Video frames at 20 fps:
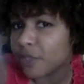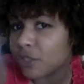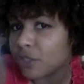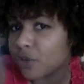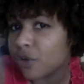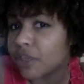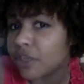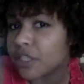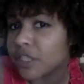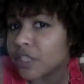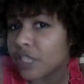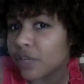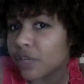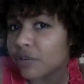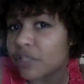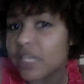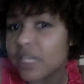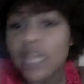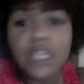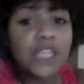Victoria's
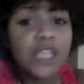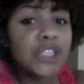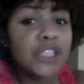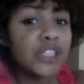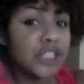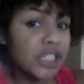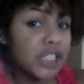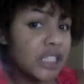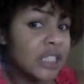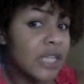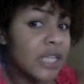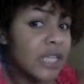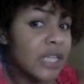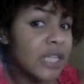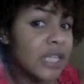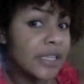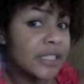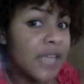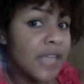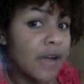Secrets that looked just
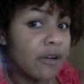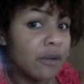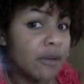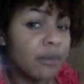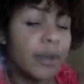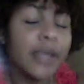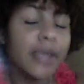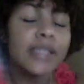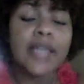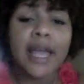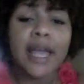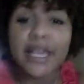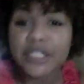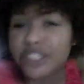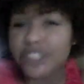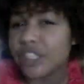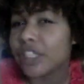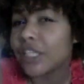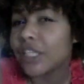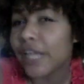like Tyra Banks, and
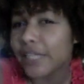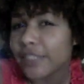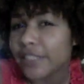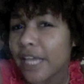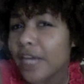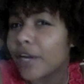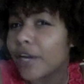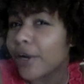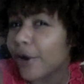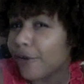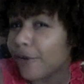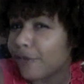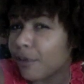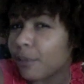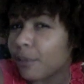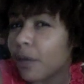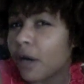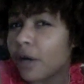she looked like that girl from